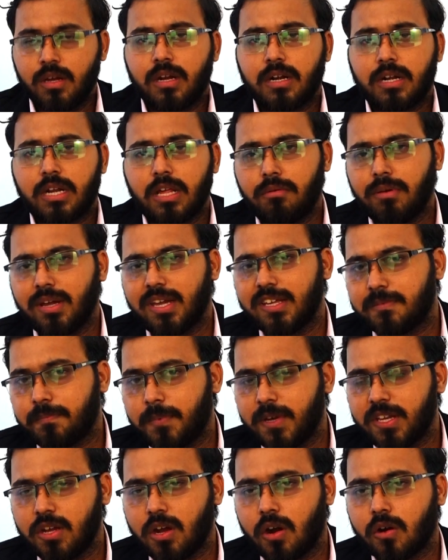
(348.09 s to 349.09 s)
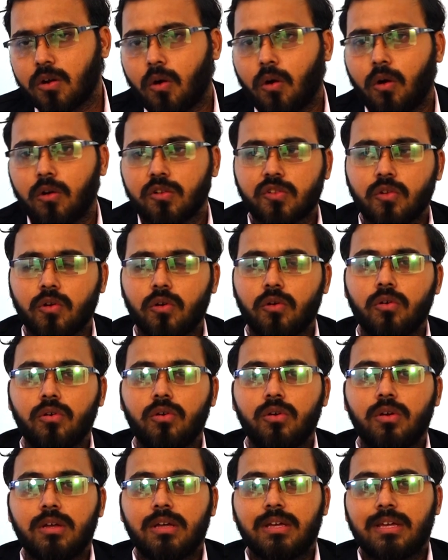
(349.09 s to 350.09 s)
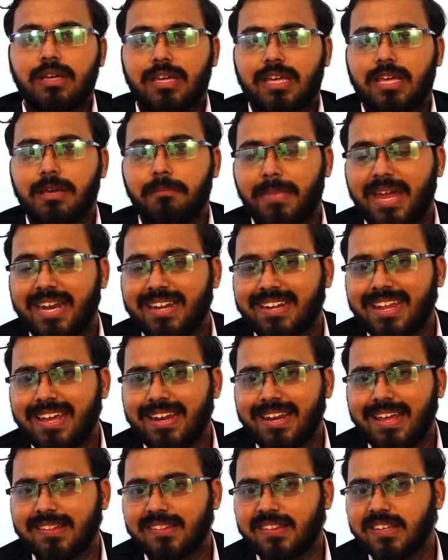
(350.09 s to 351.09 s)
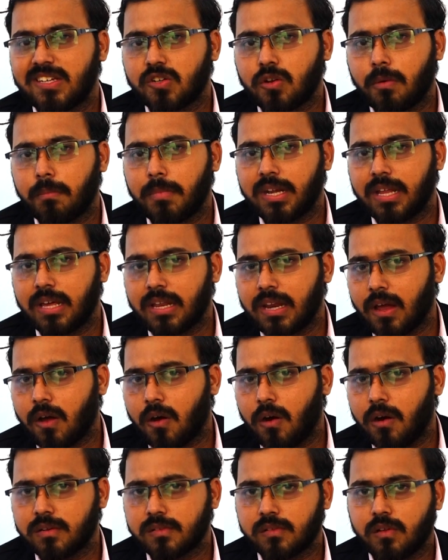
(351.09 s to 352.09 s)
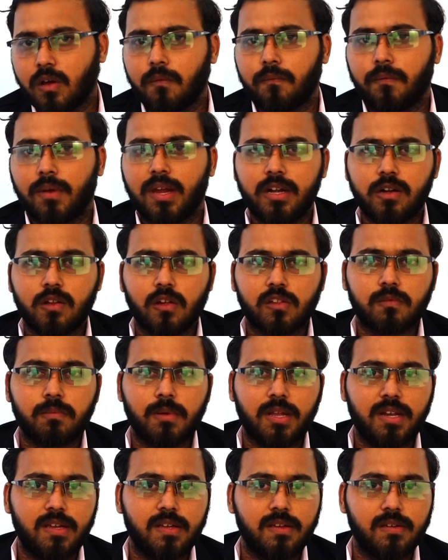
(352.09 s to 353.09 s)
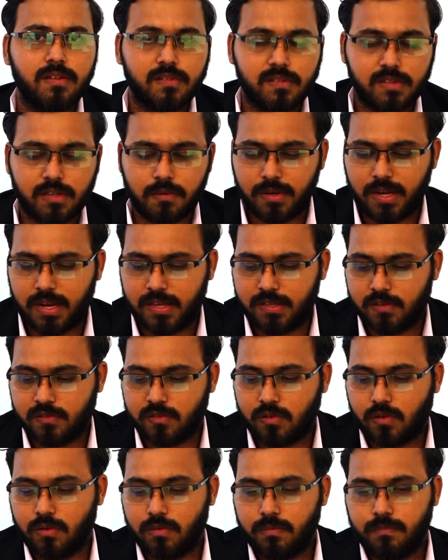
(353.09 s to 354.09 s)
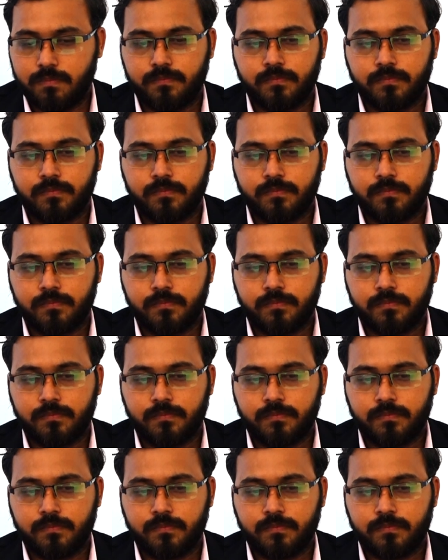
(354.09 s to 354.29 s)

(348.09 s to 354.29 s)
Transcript: During his period also, he maintained a systematic records of Indus Valley civilization.